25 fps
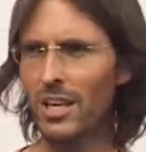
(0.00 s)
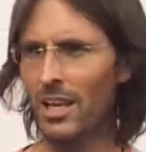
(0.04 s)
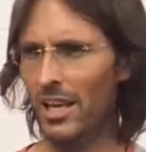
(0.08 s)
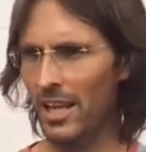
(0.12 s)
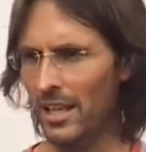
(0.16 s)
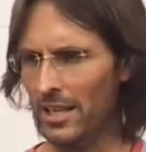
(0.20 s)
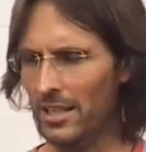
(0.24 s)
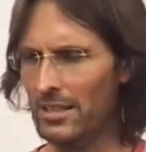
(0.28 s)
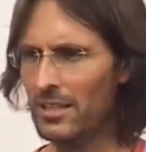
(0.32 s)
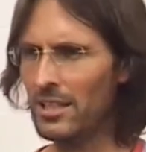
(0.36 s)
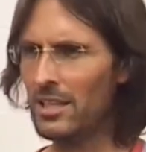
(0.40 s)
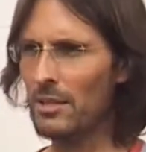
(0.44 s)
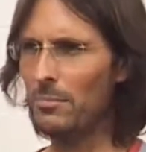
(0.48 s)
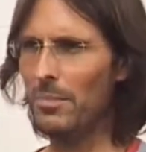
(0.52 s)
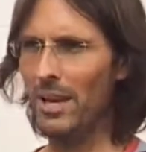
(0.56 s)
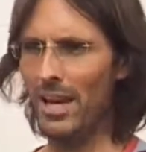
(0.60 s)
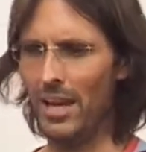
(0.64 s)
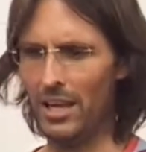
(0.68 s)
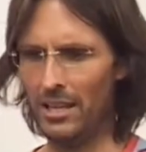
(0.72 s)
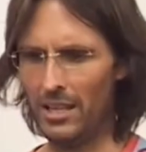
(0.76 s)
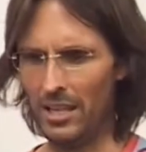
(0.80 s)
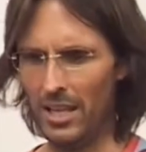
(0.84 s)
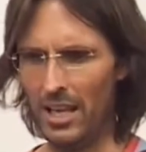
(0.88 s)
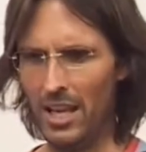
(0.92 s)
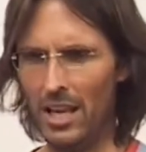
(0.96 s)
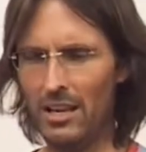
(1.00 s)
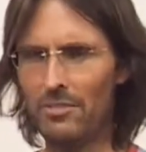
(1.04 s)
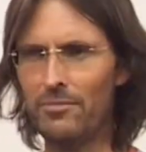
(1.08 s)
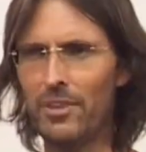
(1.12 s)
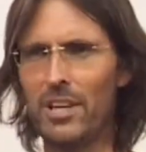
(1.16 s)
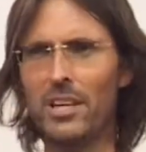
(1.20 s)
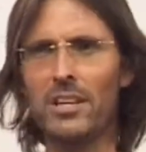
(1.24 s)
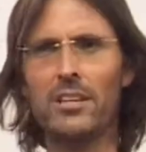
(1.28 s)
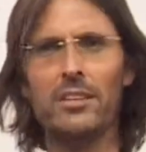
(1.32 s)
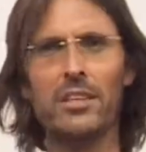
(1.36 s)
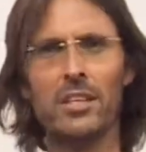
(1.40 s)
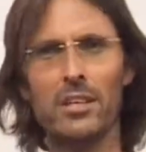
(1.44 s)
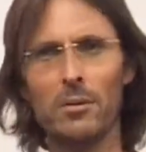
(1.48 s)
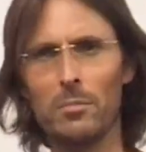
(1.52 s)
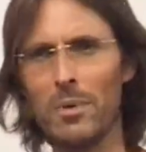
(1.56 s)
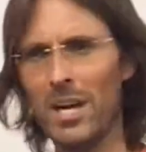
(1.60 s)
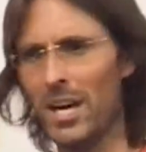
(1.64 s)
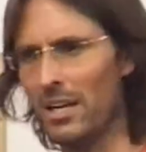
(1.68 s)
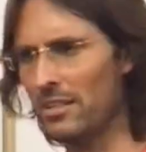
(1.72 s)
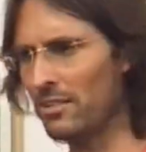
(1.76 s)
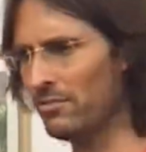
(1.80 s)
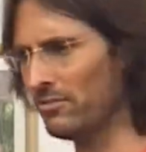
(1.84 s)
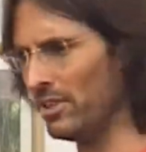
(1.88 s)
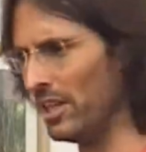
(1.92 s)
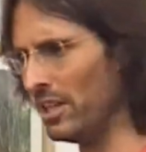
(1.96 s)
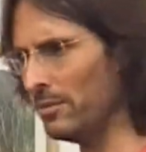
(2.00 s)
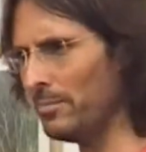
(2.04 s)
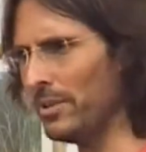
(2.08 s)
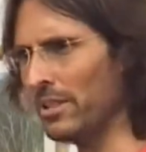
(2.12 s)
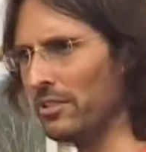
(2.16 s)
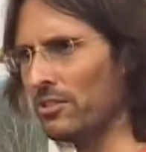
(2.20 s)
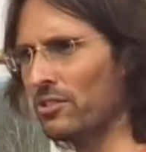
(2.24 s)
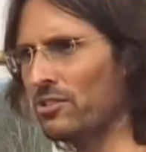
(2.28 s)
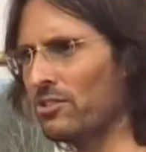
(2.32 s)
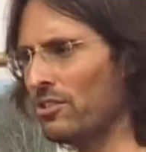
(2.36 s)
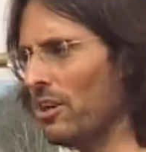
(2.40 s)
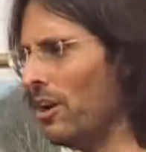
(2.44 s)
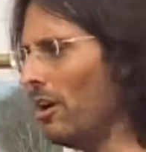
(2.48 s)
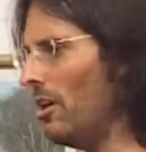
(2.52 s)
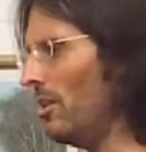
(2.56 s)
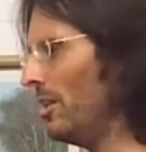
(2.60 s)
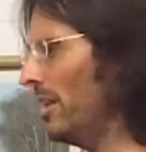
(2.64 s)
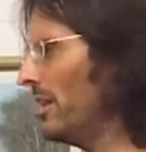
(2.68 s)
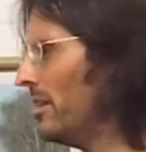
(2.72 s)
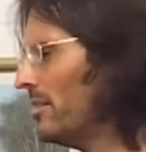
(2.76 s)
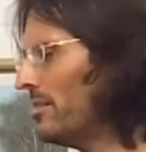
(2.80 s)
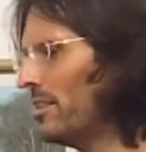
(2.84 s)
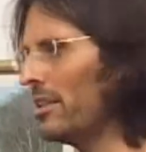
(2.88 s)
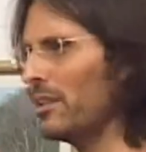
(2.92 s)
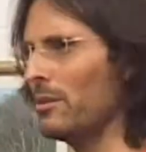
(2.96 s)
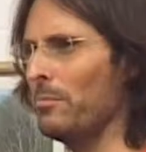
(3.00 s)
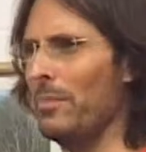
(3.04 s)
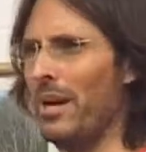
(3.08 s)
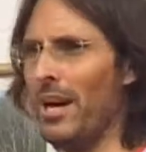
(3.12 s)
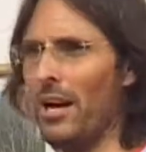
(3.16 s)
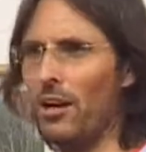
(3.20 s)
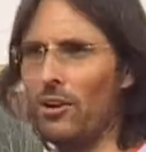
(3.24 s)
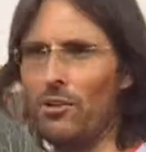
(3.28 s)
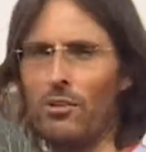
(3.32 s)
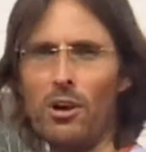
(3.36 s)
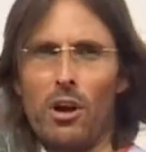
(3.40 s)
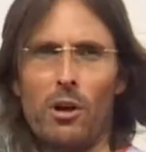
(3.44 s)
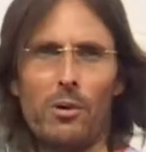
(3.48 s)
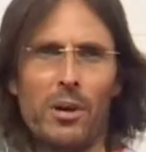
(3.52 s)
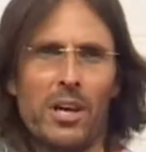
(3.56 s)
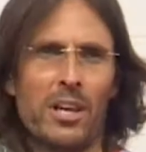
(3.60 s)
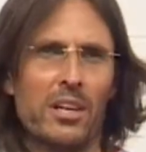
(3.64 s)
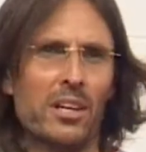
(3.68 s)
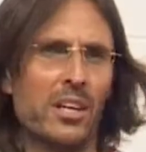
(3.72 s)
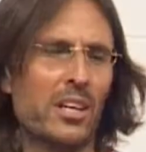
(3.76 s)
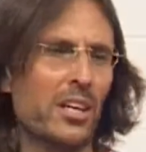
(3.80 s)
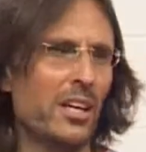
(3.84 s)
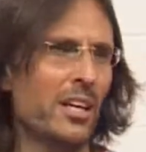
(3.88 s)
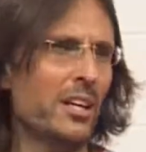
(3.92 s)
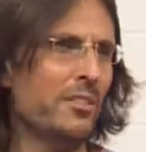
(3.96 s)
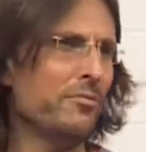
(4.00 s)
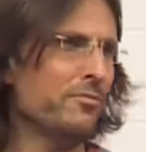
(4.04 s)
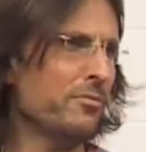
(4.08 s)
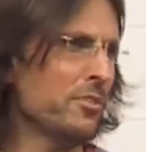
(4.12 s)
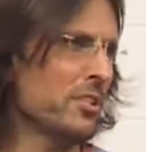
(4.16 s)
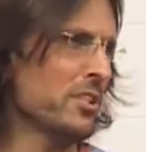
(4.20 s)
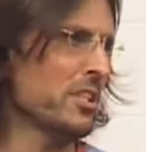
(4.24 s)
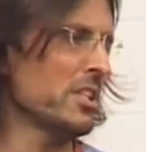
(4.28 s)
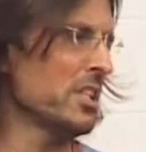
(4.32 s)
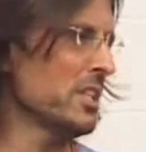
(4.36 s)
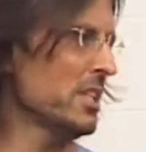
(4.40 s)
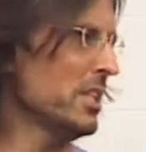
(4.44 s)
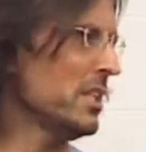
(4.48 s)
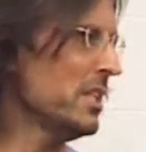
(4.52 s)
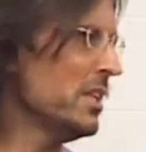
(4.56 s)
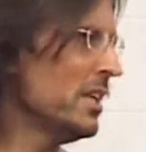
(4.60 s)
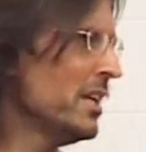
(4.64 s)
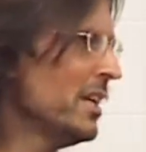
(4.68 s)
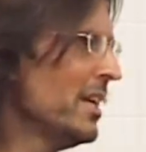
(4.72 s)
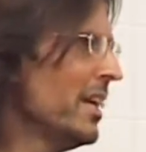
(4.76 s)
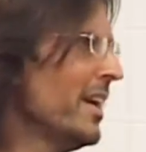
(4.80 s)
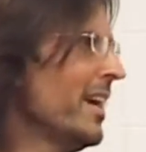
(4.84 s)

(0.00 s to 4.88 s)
anything about love, anything about developing the soul, anything about growing infinitely,